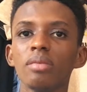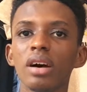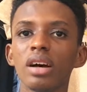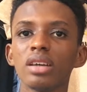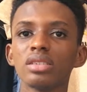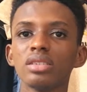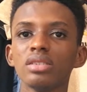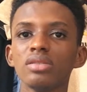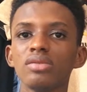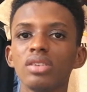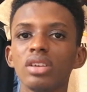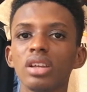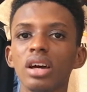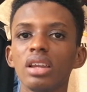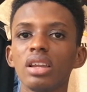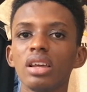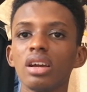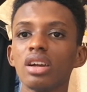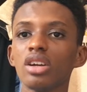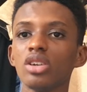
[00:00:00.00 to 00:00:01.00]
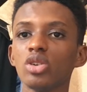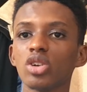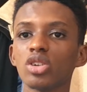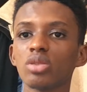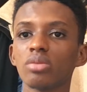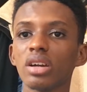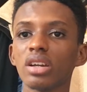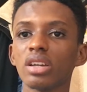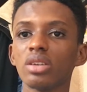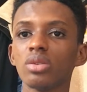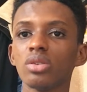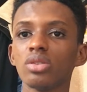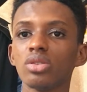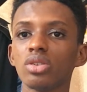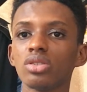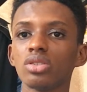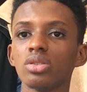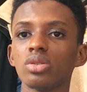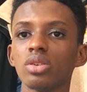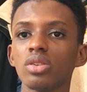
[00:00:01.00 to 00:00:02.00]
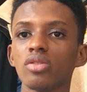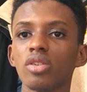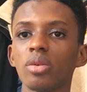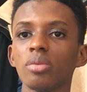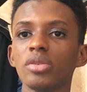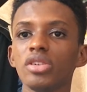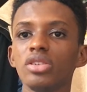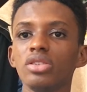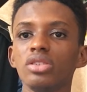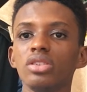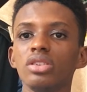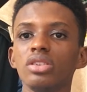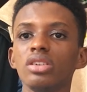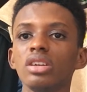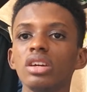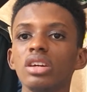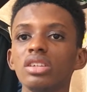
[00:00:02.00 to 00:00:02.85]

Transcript: Aston Villa like Josh McGinn, just returned from injury,